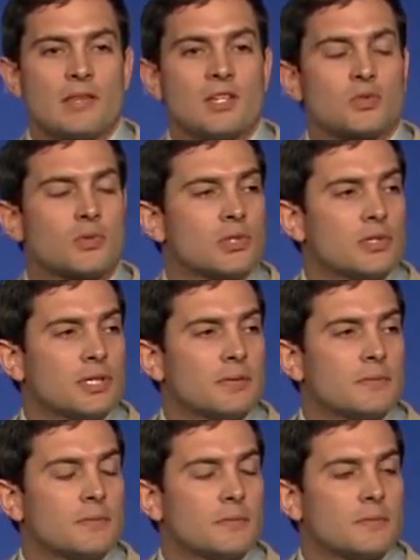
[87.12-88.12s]
And this
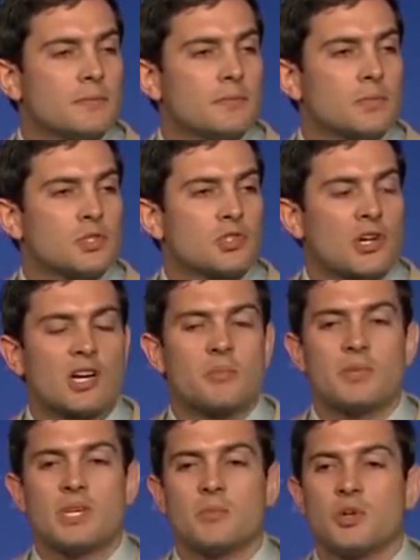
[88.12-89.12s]
really
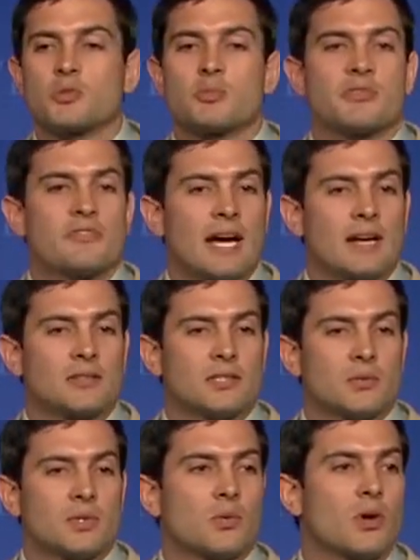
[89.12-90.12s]
struck me most
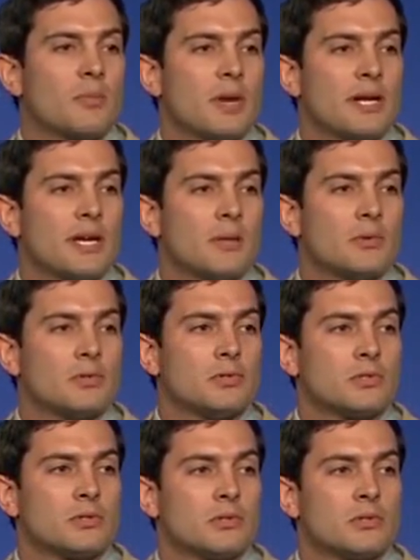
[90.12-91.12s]
profoundly with one of my
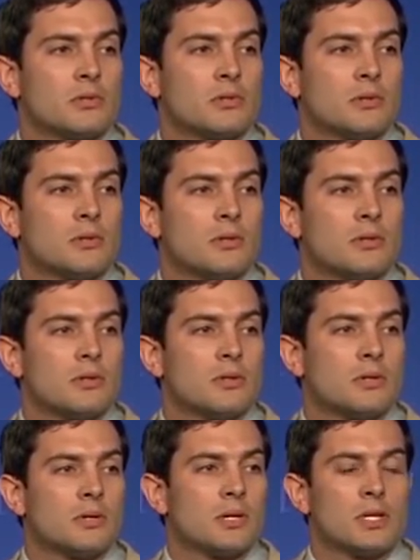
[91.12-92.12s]
neighbors.
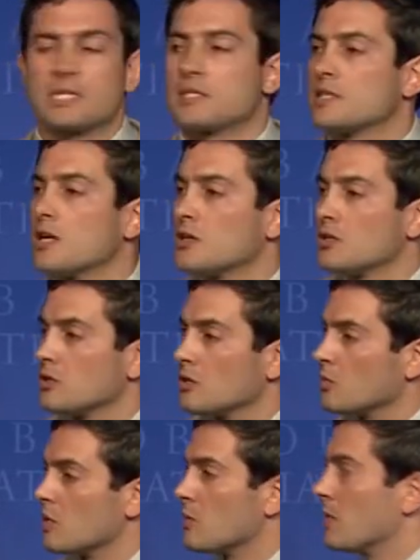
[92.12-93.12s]
I'd like to tell you a
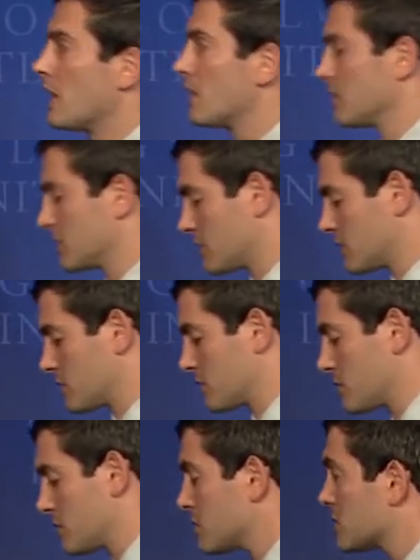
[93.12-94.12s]
little bit about her. This
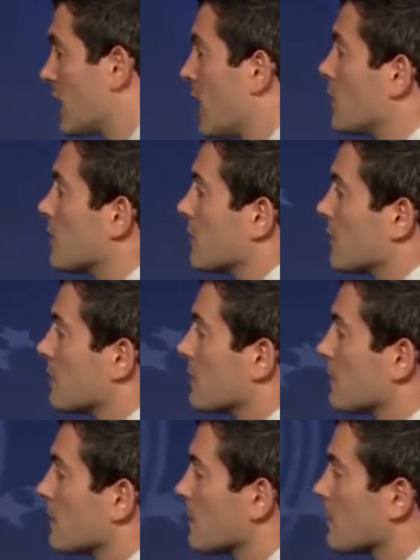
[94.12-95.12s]
is Tabitha.
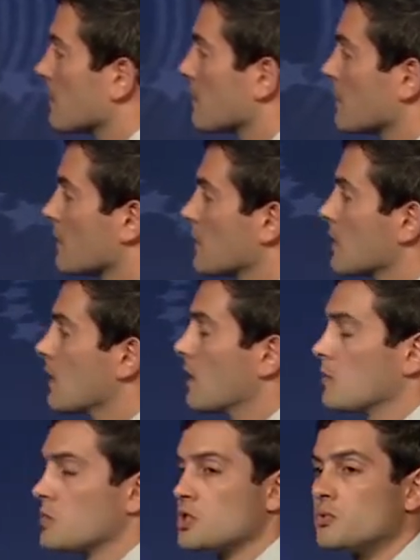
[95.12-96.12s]

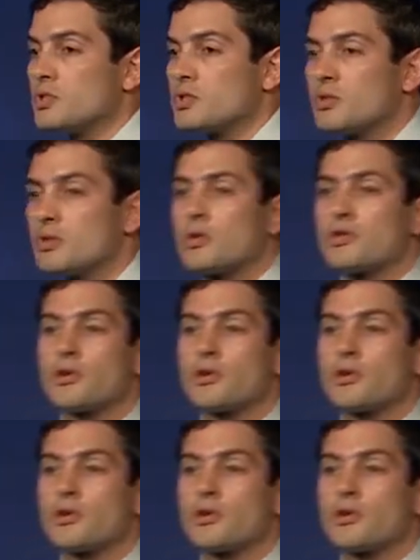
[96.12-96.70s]
Um, she was